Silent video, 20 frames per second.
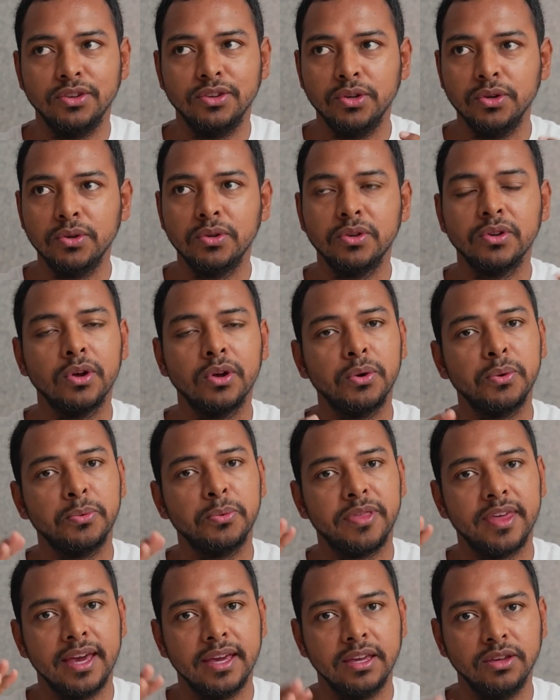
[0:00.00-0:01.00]
you
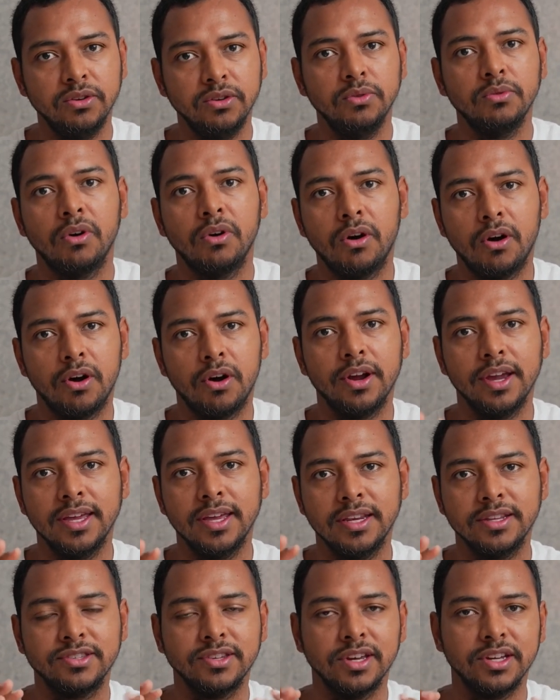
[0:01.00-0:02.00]
know that you are
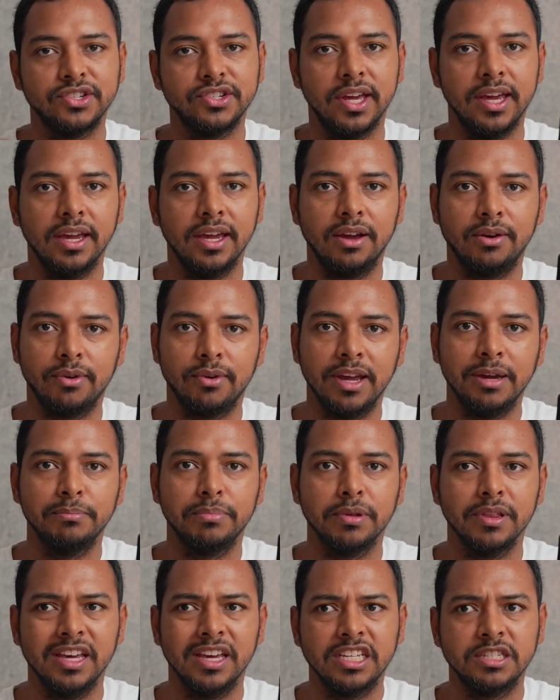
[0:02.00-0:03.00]
in such a
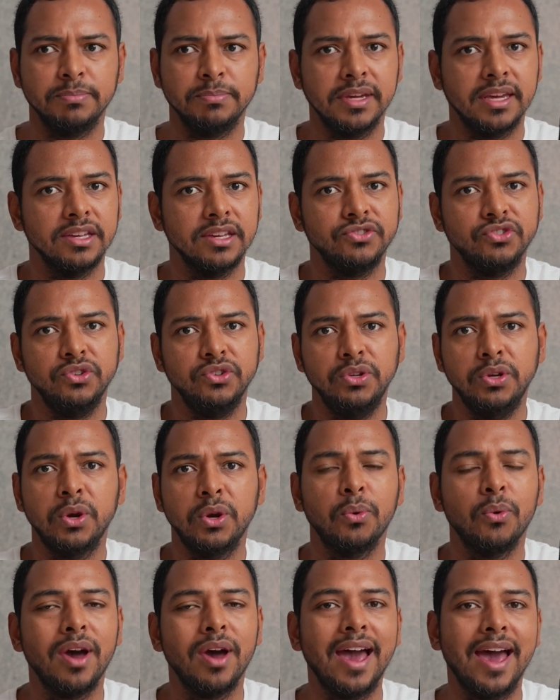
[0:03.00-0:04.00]
great place because you
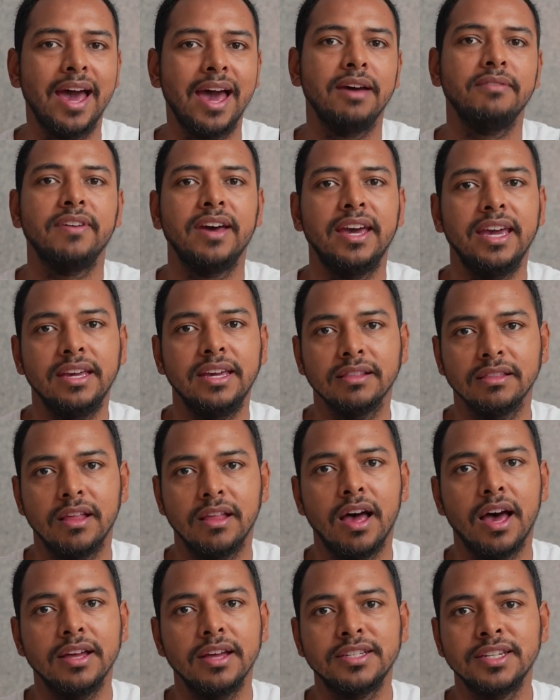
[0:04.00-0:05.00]
don't have a
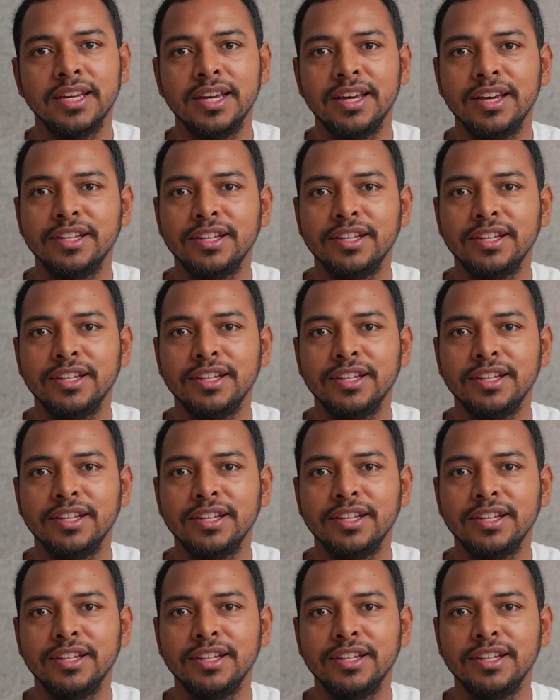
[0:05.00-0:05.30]
lot